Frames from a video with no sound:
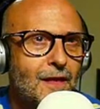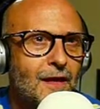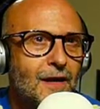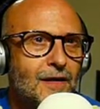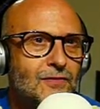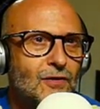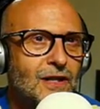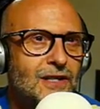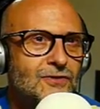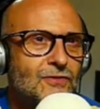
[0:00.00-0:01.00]
And you've got
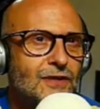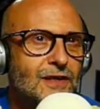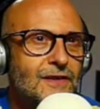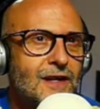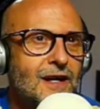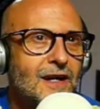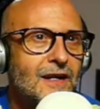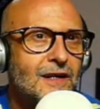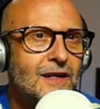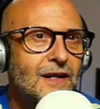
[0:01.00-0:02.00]
electronic there,
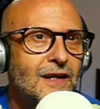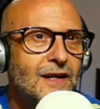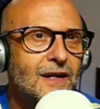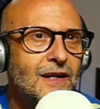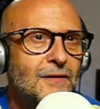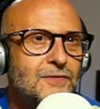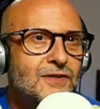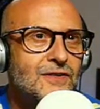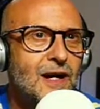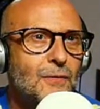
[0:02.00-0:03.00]
which
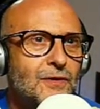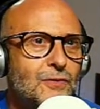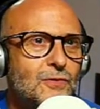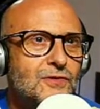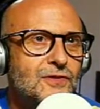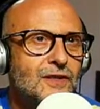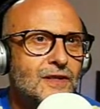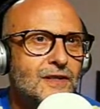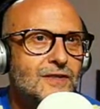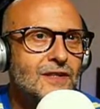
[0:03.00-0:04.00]
is that one, of course.
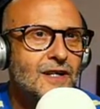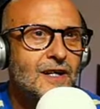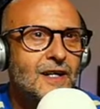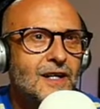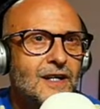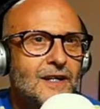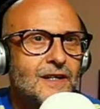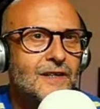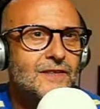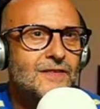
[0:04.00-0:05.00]
And
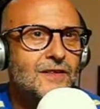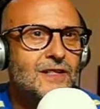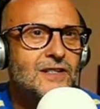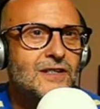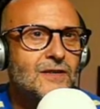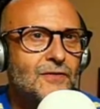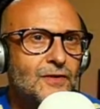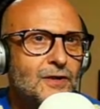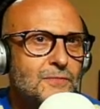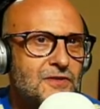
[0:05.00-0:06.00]
so these are different
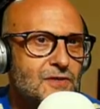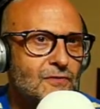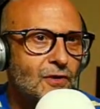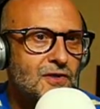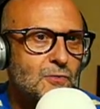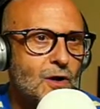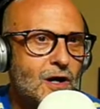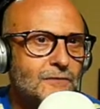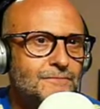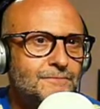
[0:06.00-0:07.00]
loops that you've got as
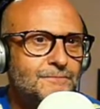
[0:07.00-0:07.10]
well.